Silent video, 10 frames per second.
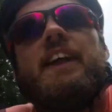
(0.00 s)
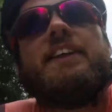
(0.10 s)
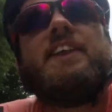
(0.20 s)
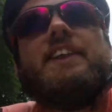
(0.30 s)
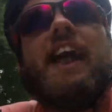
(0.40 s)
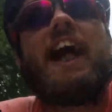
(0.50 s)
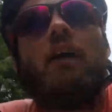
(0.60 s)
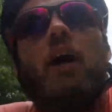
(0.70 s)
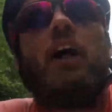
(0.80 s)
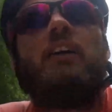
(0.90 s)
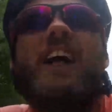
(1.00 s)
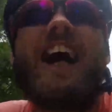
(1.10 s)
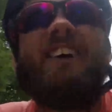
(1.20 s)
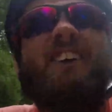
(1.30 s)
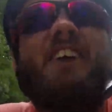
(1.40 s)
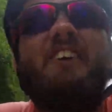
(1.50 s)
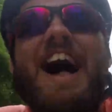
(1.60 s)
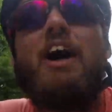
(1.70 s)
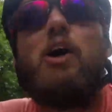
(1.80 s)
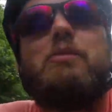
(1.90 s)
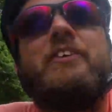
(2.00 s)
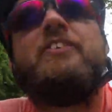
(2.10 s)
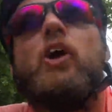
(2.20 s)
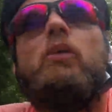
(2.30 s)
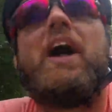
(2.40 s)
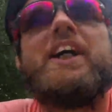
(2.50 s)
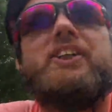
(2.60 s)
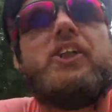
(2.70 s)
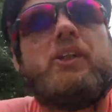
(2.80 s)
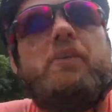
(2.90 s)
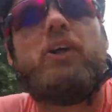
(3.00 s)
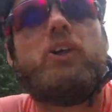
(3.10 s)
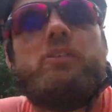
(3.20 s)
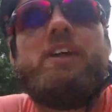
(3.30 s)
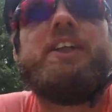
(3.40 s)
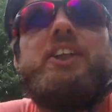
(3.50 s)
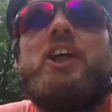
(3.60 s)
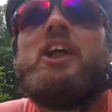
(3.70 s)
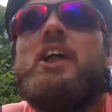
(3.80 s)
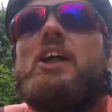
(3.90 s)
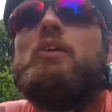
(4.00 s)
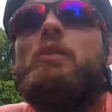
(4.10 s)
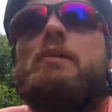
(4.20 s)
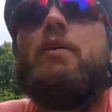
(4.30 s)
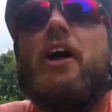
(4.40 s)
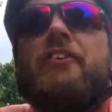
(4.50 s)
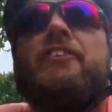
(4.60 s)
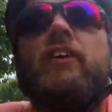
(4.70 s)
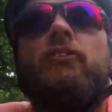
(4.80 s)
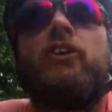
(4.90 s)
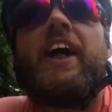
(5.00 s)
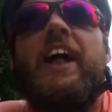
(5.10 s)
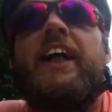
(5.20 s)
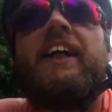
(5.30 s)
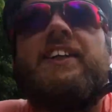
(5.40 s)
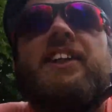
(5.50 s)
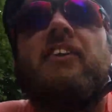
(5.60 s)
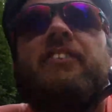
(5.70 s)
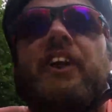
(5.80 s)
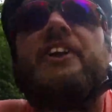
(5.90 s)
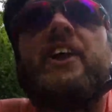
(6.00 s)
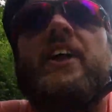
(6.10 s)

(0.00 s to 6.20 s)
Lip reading: This is the hour and the hour before where during the pilgrimage we both really suffered.